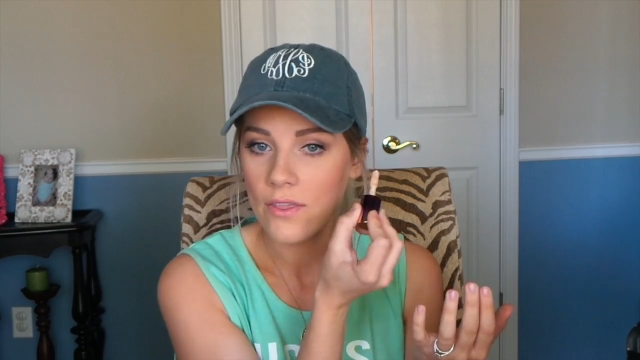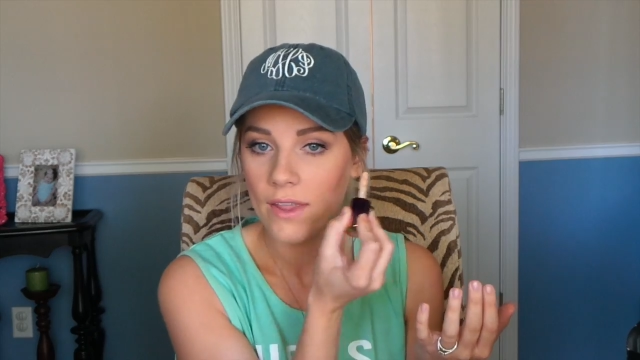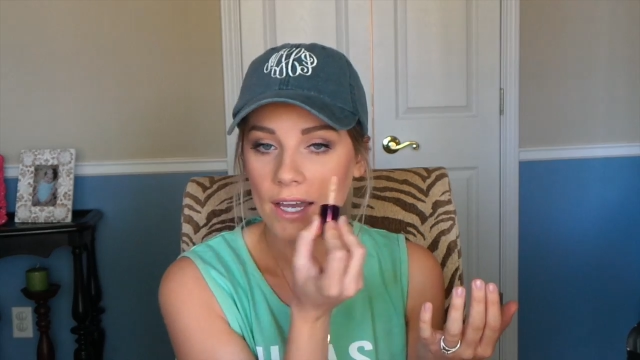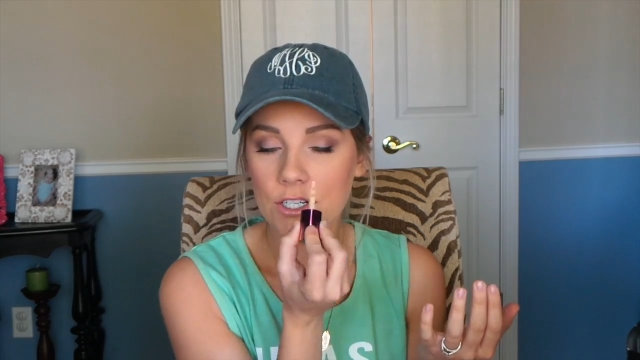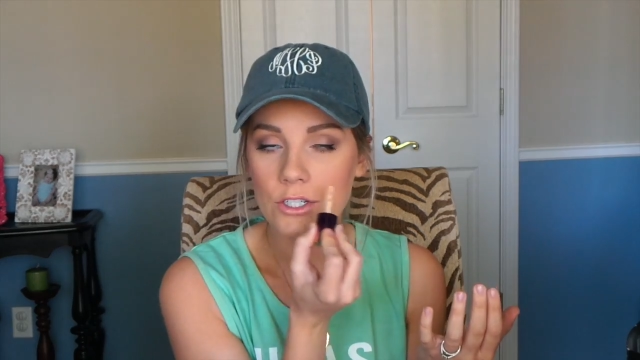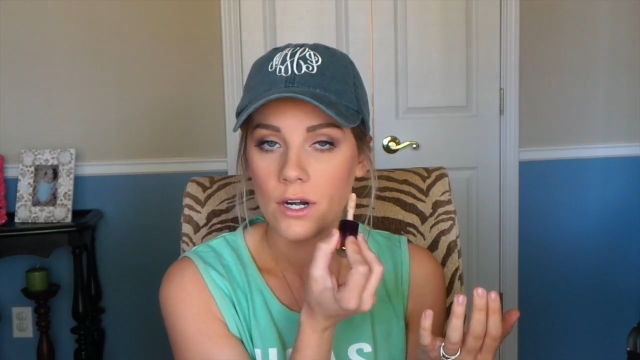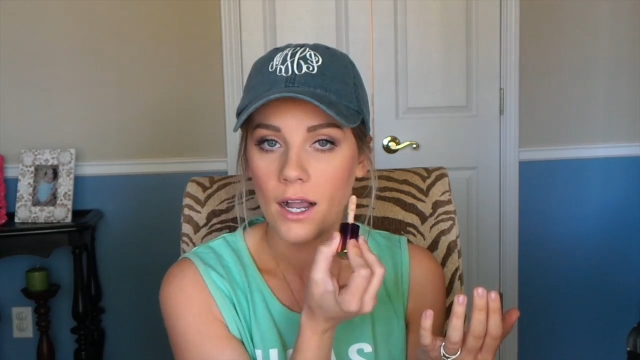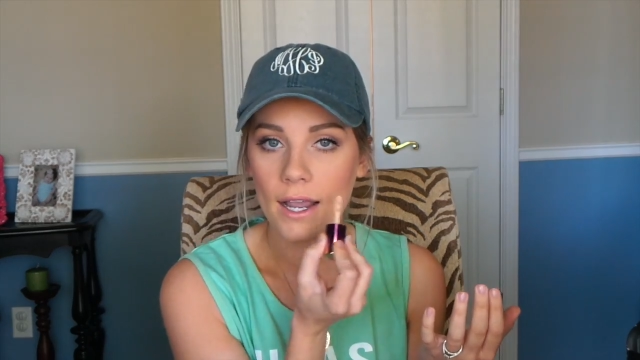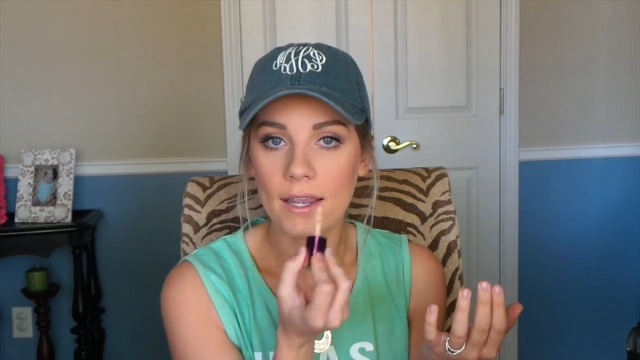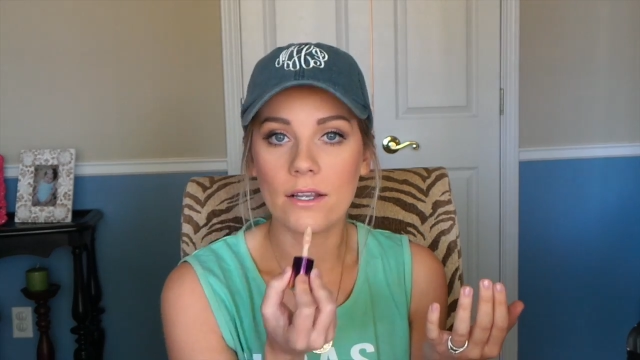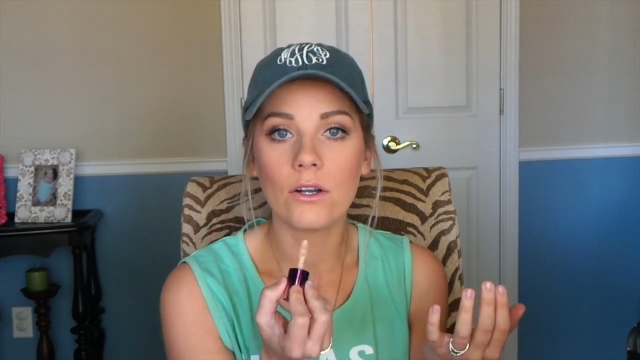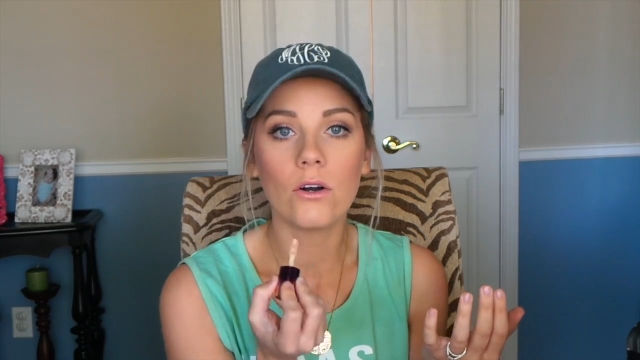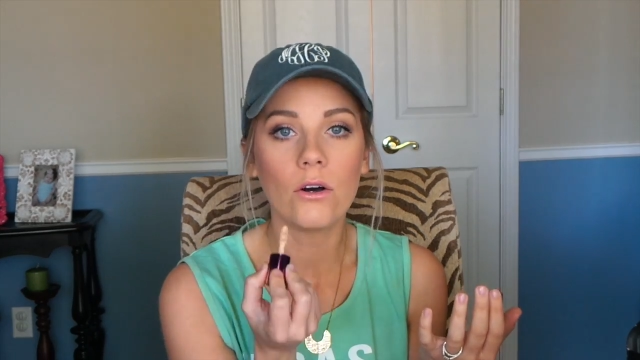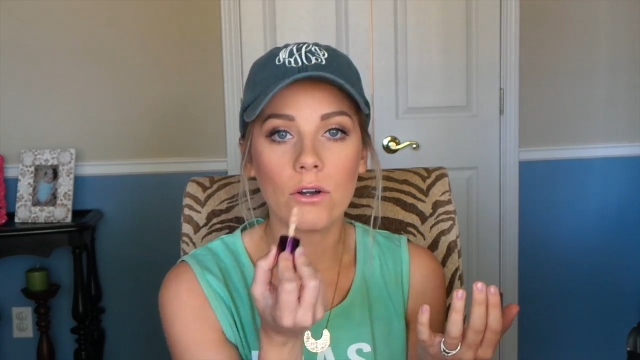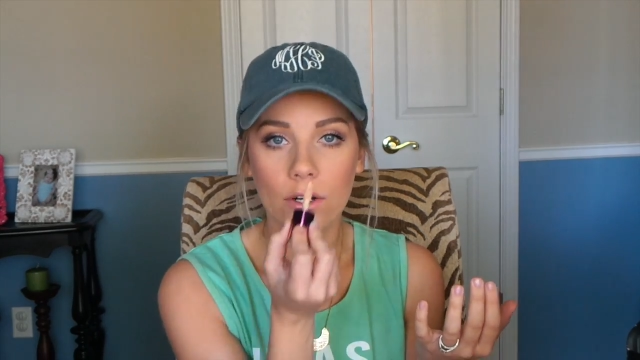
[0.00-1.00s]
on that
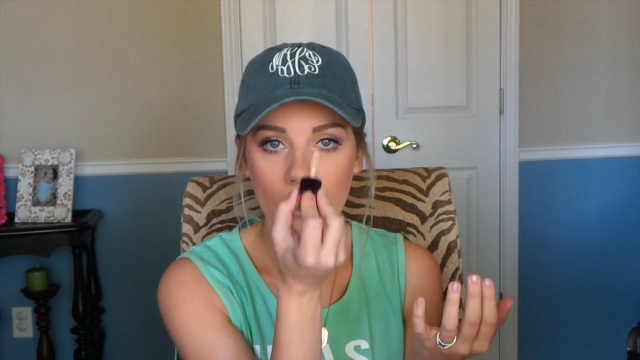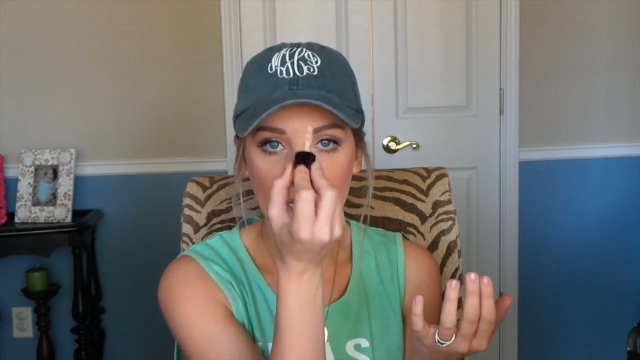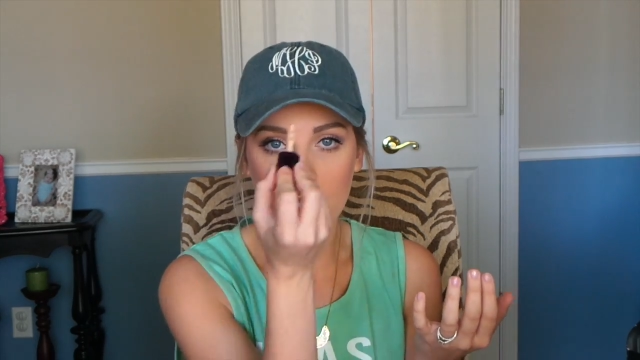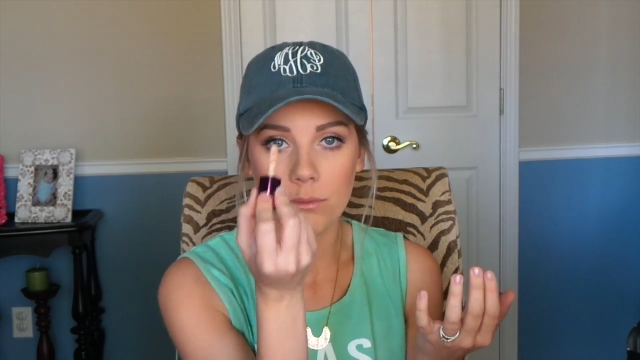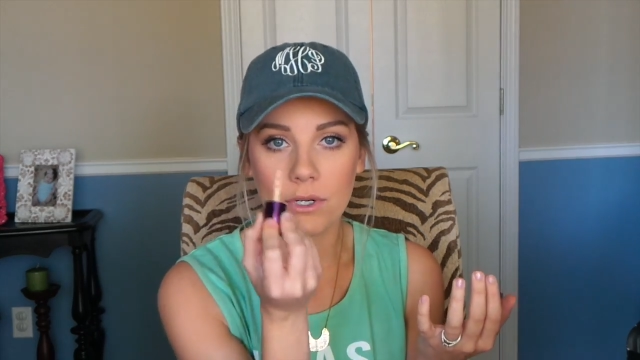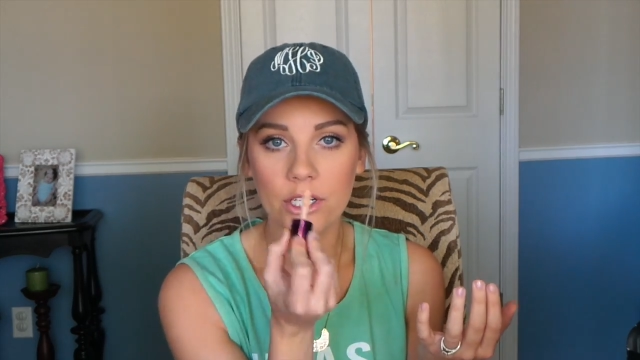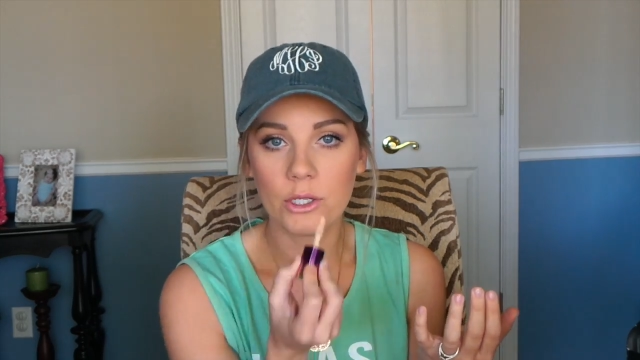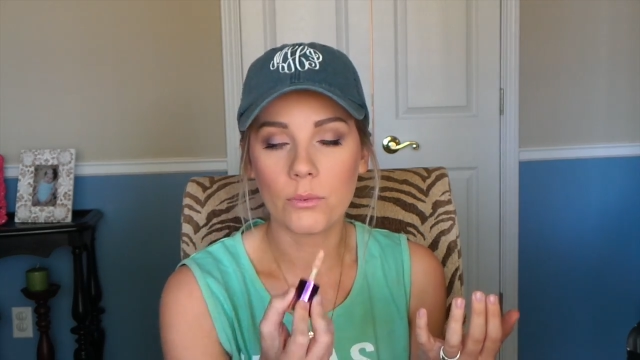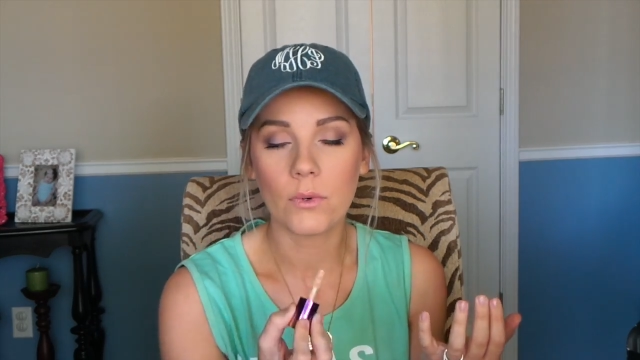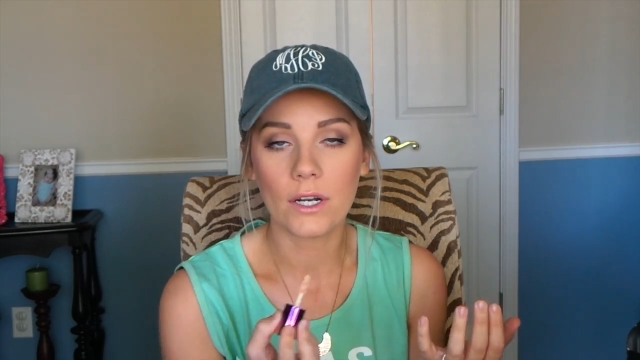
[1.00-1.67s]
triangle or anywhere you're